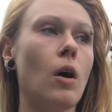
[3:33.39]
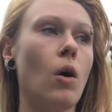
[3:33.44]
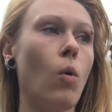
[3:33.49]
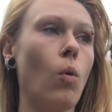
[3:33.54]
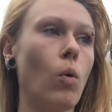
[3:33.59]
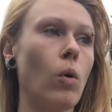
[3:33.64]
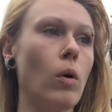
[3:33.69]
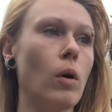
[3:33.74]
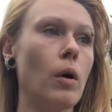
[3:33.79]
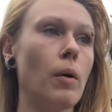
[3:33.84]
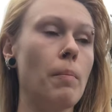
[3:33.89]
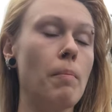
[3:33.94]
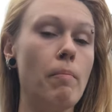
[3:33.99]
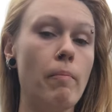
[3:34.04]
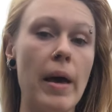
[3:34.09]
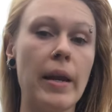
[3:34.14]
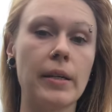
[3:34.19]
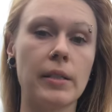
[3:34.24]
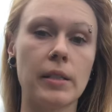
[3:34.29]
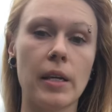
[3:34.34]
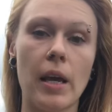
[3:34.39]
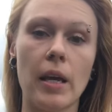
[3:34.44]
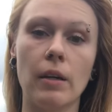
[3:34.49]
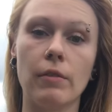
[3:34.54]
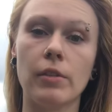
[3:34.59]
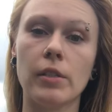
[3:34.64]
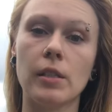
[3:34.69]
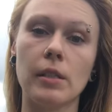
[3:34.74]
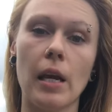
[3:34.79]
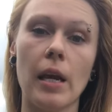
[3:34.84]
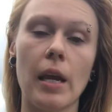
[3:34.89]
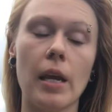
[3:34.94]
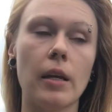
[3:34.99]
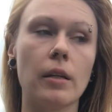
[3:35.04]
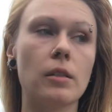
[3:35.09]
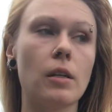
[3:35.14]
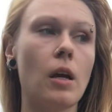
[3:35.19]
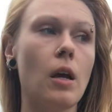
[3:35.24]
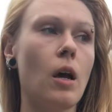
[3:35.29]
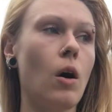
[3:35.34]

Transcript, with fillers: or meditative state